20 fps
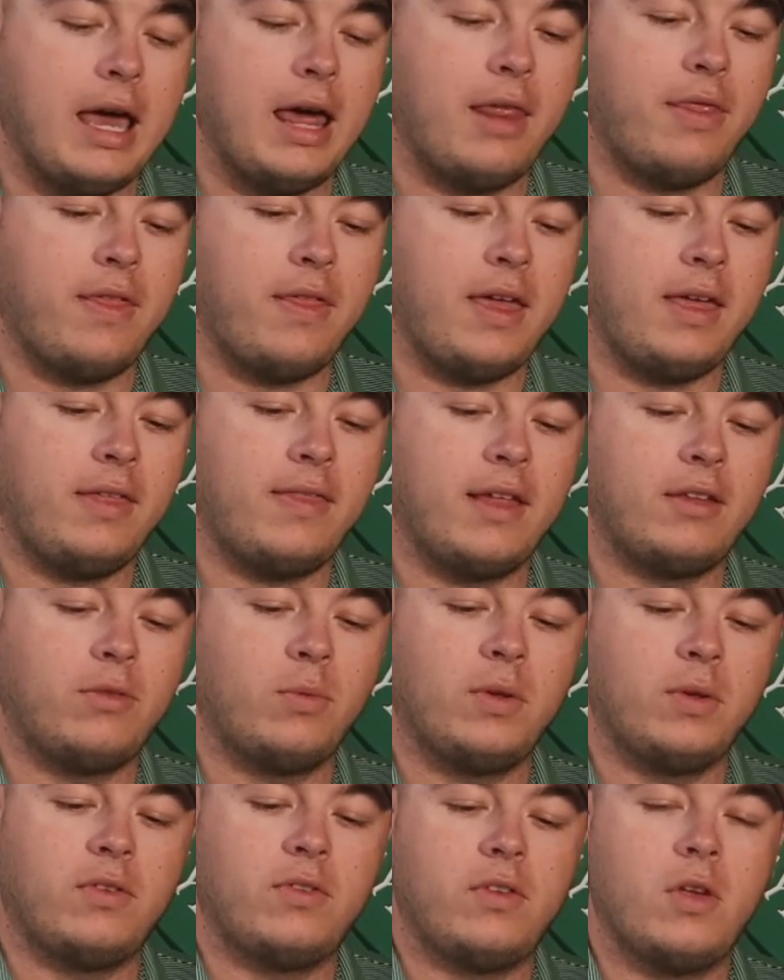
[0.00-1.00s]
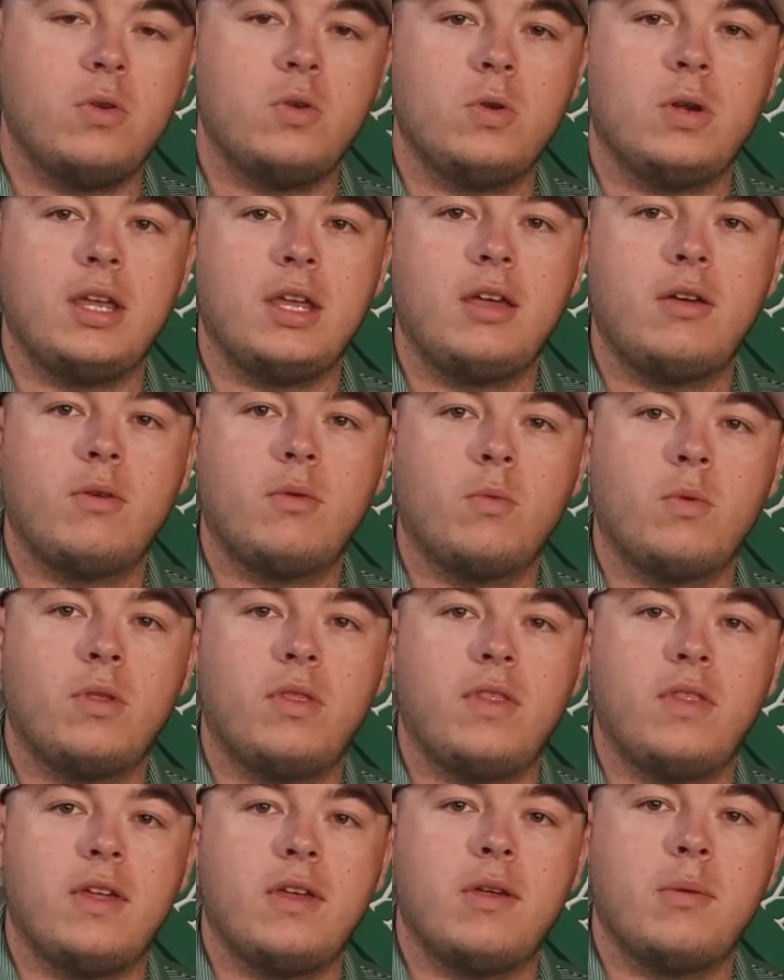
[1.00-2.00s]
think that's what's so unique with
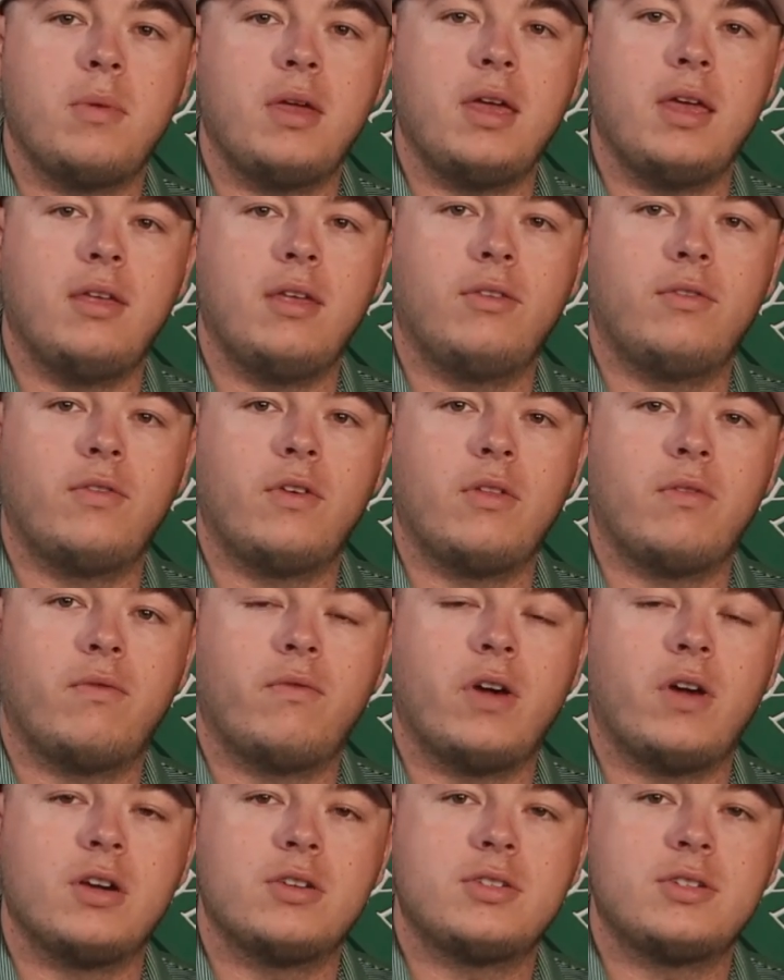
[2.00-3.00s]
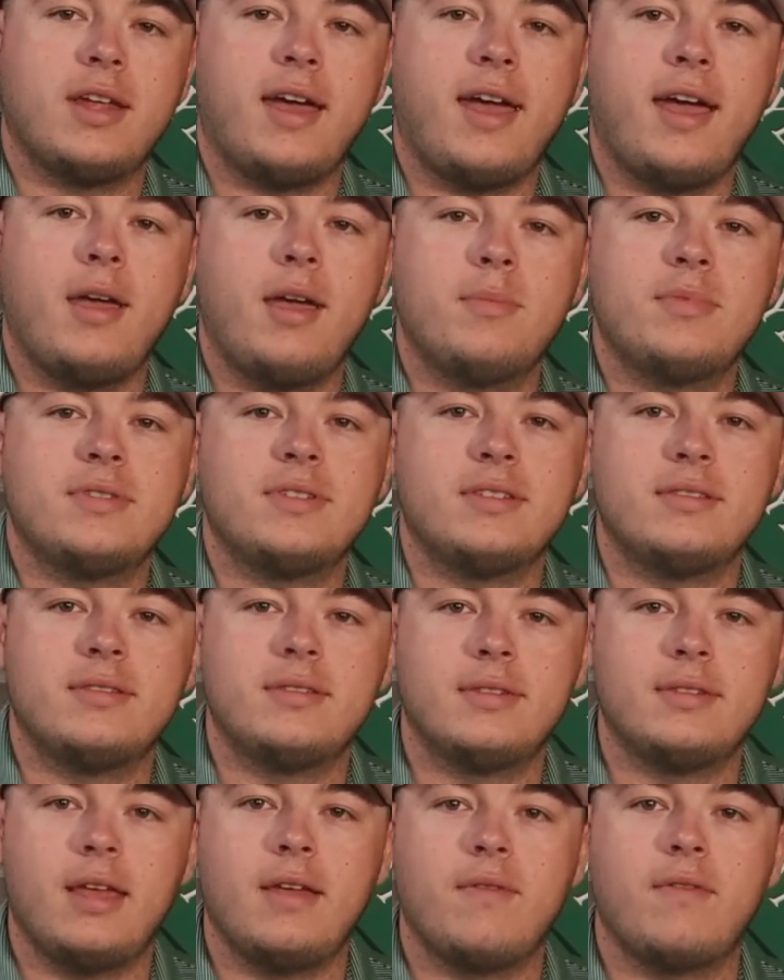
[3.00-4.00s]
them is for the first time since
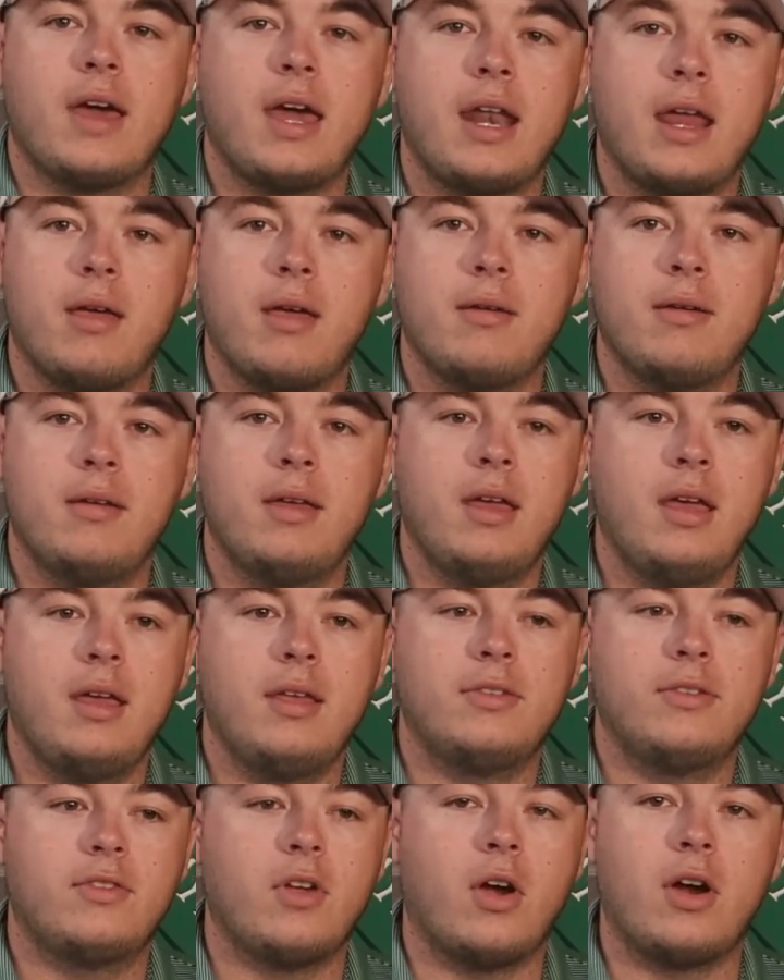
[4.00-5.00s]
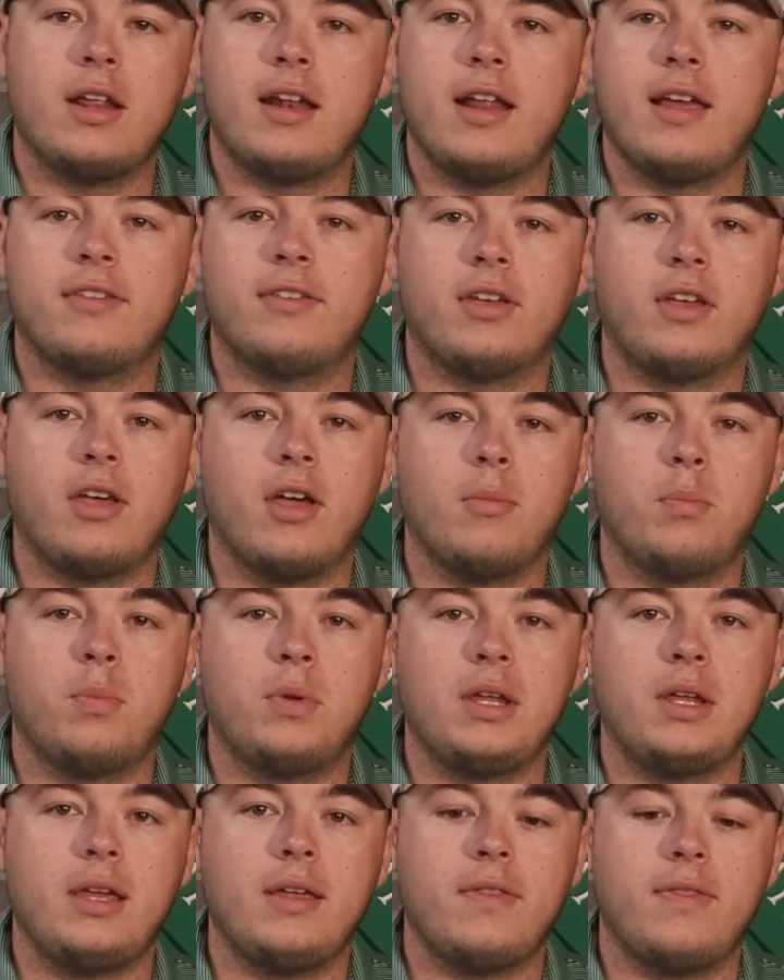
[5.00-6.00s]
they've kind of started as a
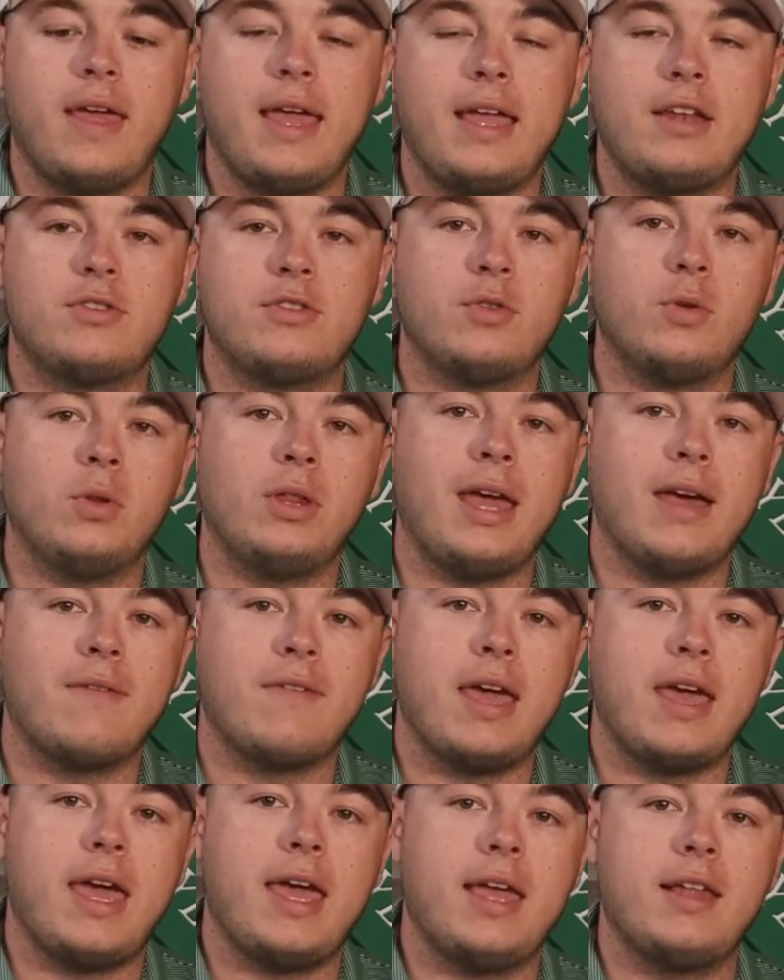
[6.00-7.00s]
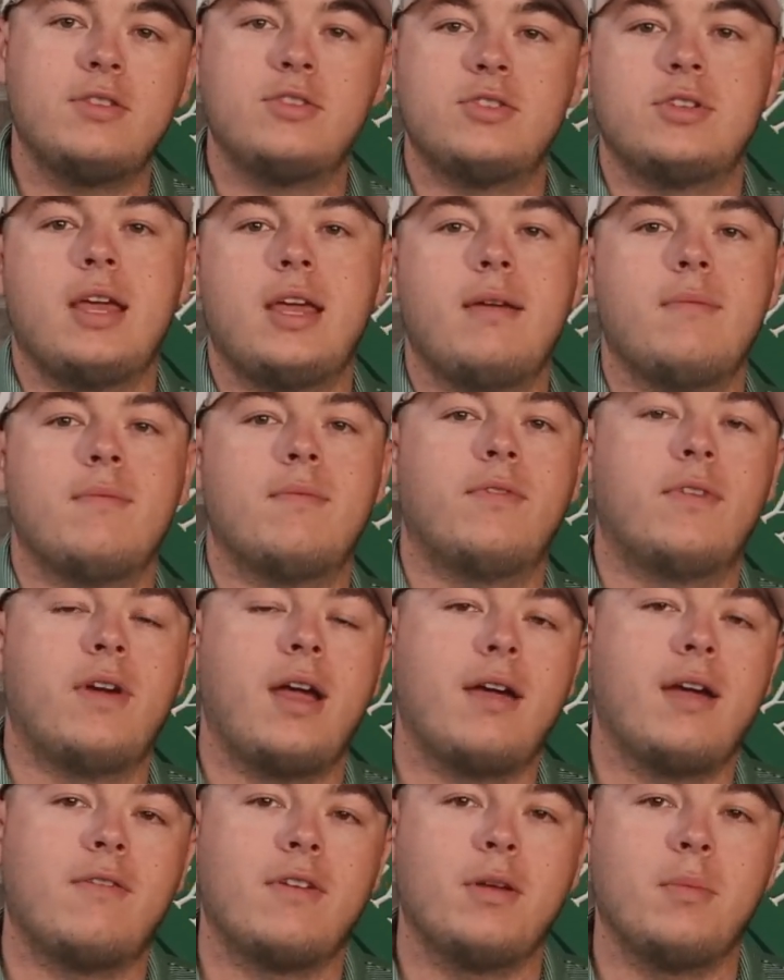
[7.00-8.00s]
company, they truly have a head shape for
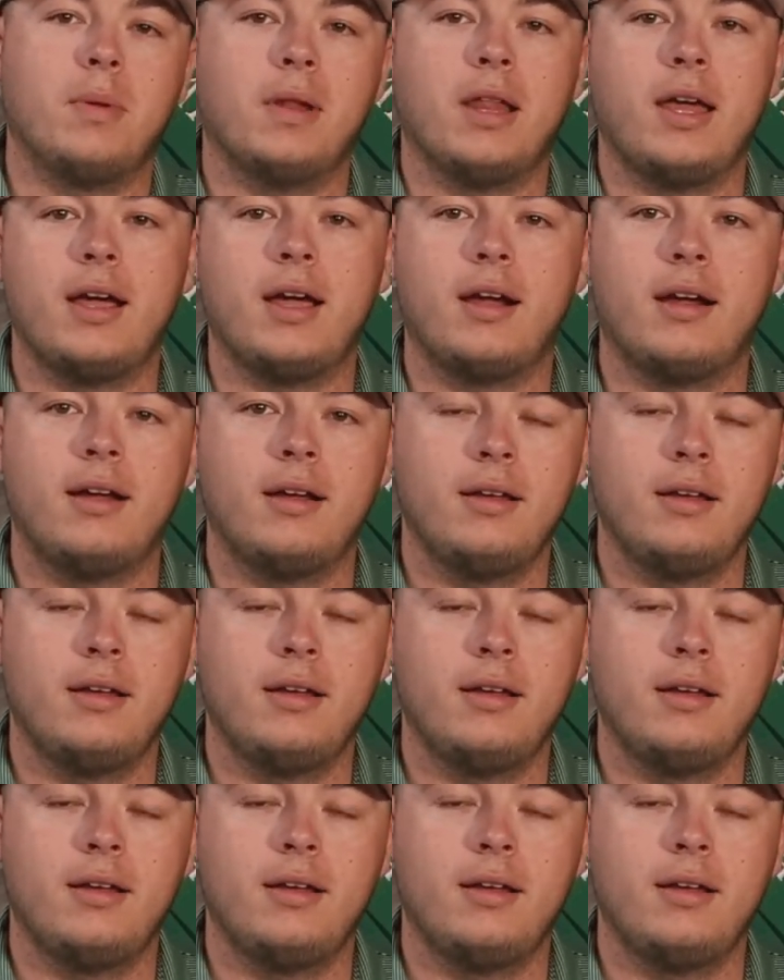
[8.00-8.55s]
every player.